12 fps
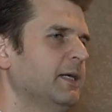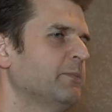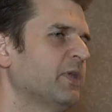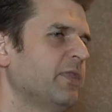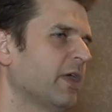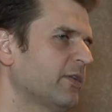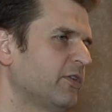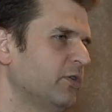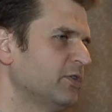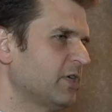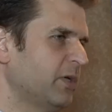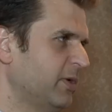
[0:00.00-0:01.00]
but not
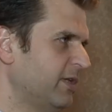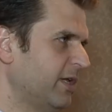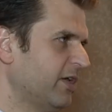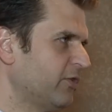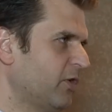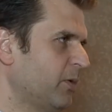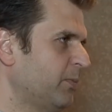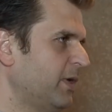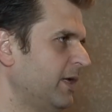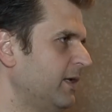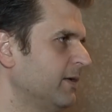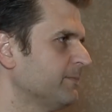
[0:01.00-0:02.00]
usually with the S&OP
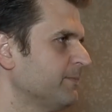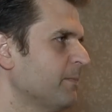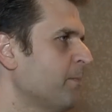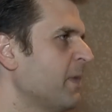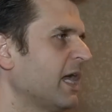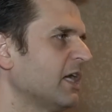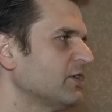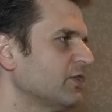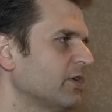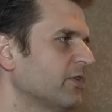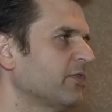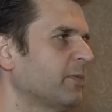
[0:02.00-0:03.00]
manager
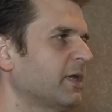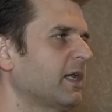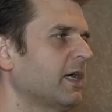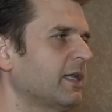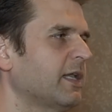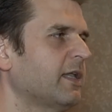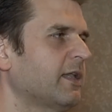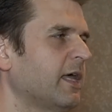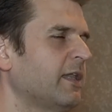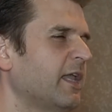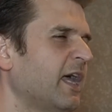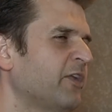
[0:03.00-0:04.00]
or something like that.
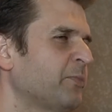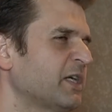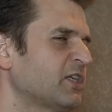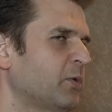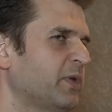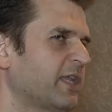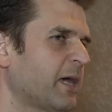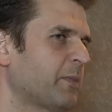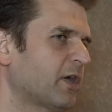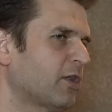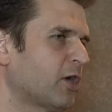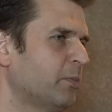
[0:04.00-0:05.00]
And especially with
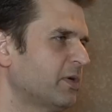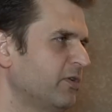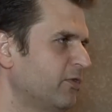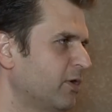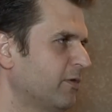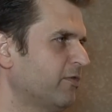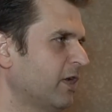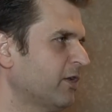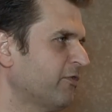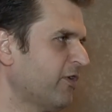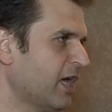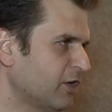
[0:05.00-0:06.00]
chemical companies, you have a lot
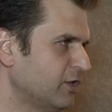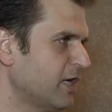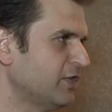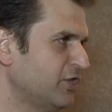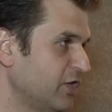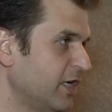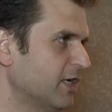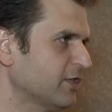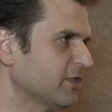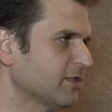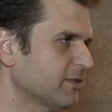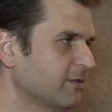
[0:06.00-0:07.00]
of
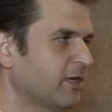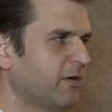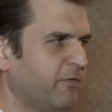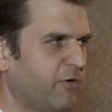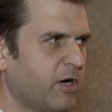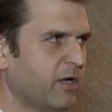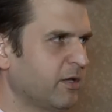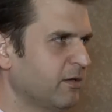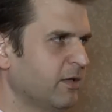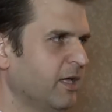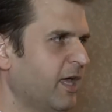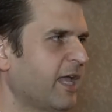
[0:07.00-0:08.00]
engineers. They're very
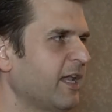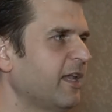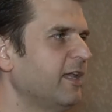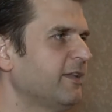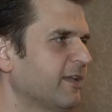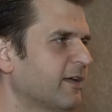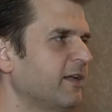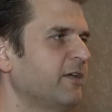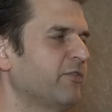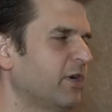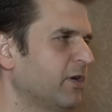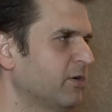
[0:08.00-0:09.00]
analytically
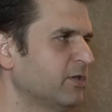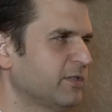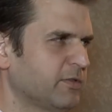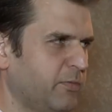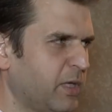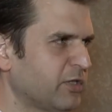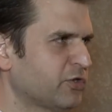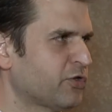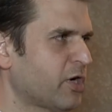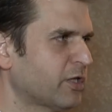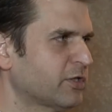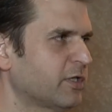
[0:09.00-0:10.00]
very good, well
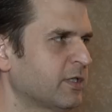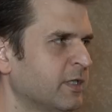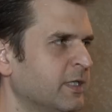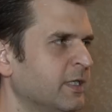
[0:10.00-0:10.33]
structured,